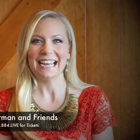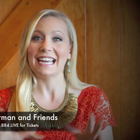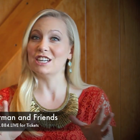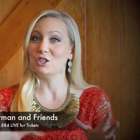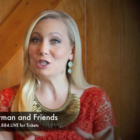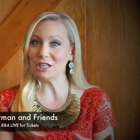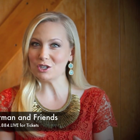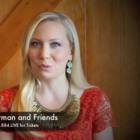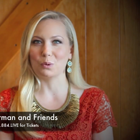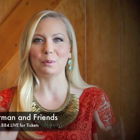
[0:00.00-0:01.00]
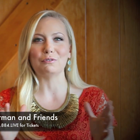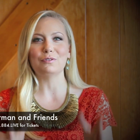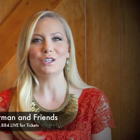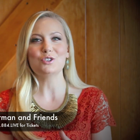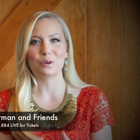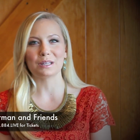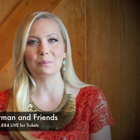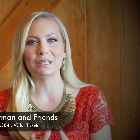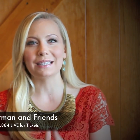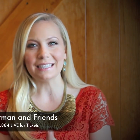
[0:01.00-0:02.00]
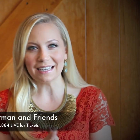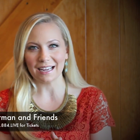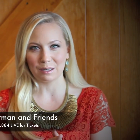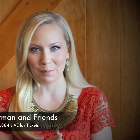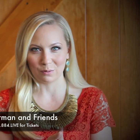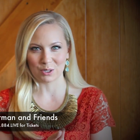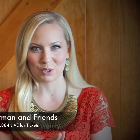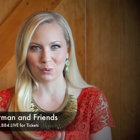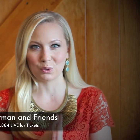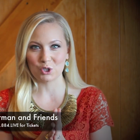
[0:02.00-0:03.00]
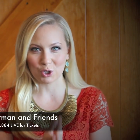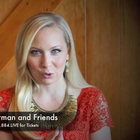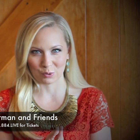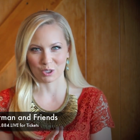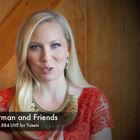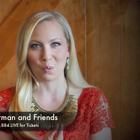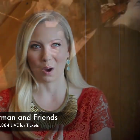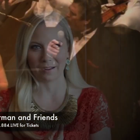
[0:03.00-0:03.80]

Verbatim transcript: In addition, we'll be featuring the Malin Elementary School Children's Choir.